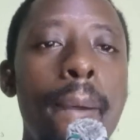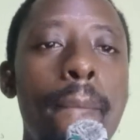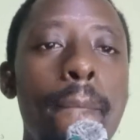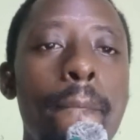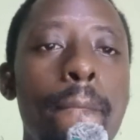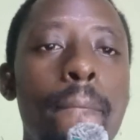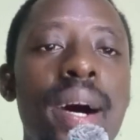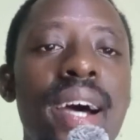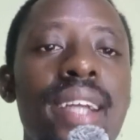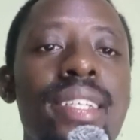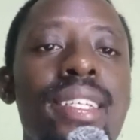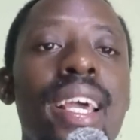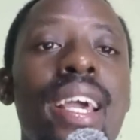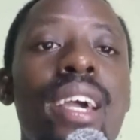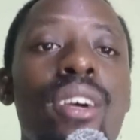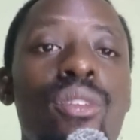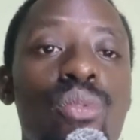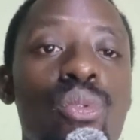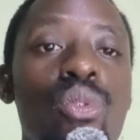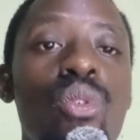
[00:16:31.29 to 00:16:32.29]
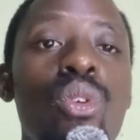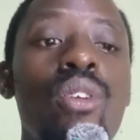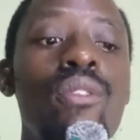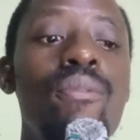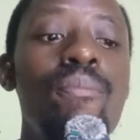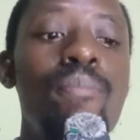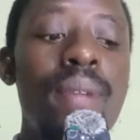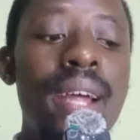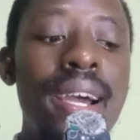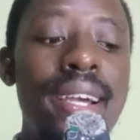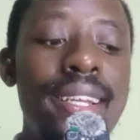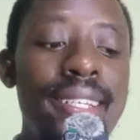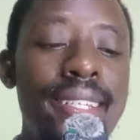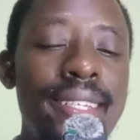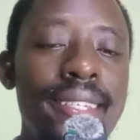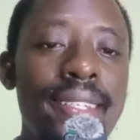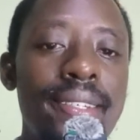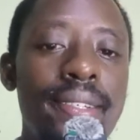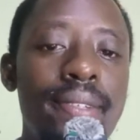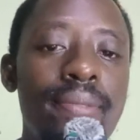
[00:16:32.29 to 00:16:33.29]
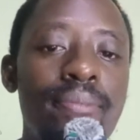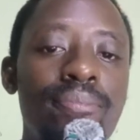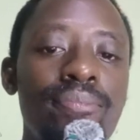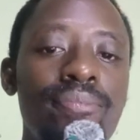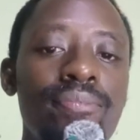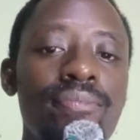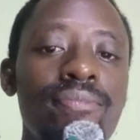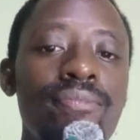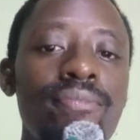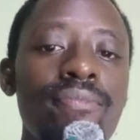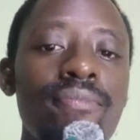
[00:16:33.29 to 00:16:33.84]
but a rule of practice.